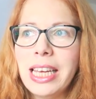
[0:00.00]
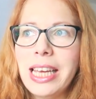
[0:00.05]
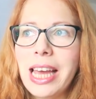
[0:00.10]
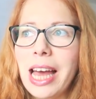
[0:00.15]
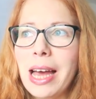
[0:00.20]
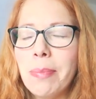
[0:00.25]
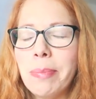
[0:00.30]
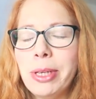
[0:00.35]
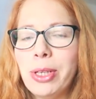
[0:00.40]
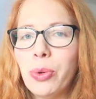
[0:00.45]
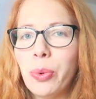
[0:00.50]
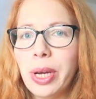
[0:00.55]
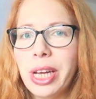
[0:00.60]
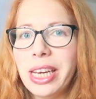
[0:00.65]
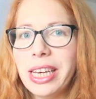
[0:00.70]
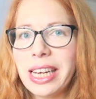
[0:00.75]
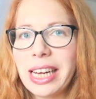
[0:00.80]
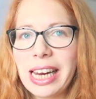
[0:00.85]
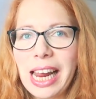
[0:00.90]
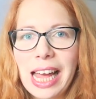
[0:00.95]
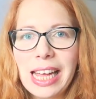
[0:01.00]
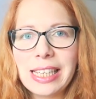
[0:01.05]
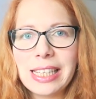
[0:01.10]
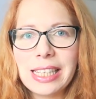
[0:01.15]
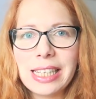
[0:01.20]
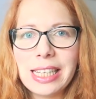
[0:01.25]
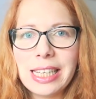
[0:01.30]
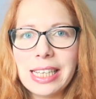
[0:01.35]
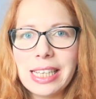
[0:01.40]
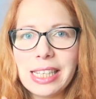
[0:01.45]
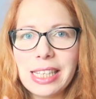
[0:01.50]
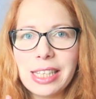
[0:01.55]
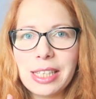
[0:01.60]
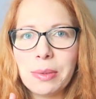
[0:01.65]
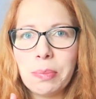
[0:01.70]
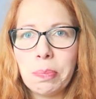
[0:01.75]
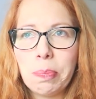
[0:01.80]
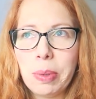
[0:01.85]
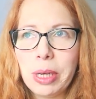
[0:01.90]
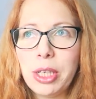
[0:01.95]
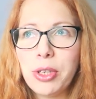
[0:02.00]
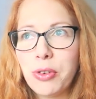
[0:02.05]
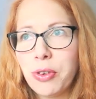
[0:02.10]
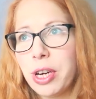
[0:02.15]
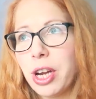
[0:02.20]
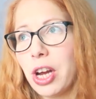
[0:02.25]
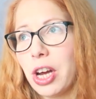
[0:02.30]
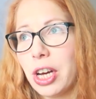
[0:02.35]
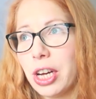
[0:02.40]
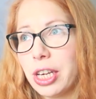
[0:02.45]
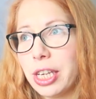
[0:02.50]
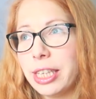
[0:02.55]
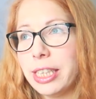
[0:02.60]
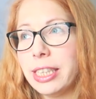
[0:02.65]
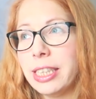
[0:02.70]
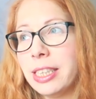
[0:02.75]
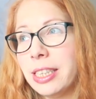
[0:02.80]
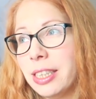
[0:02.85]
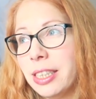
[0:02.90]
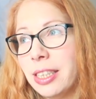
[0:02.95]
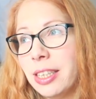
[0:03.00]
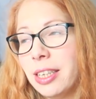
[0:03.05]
yeah, between classes, Patreon,